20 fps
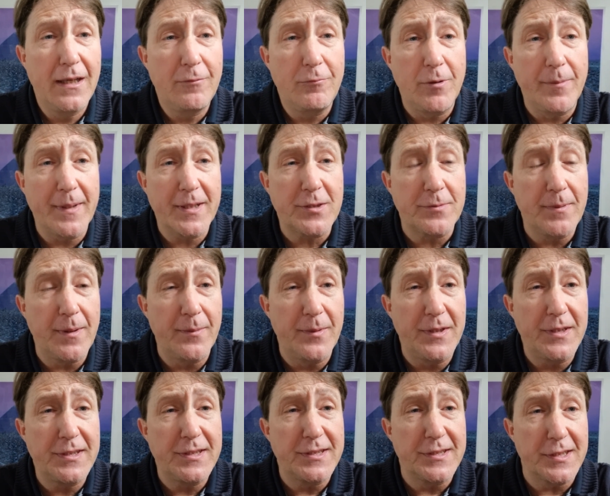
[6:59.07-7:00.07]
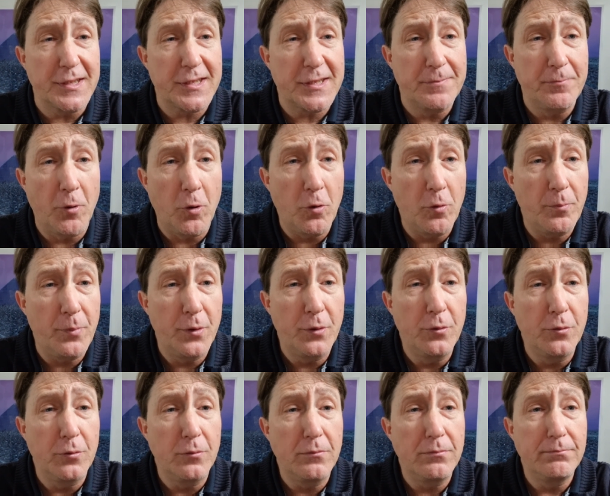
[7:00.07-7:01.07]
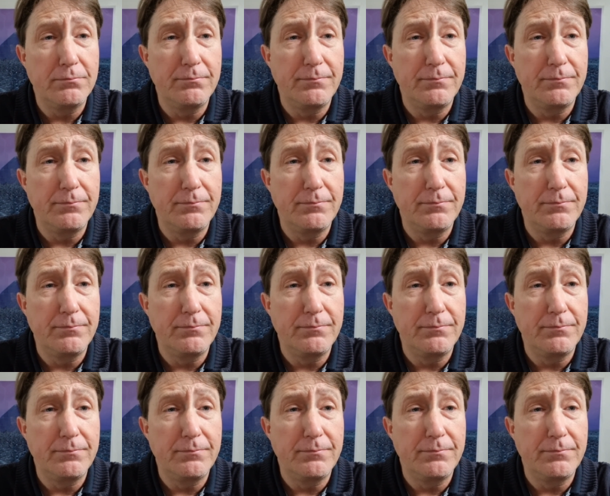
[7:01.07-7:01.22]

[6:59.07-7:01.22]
We must remember this is a small pool.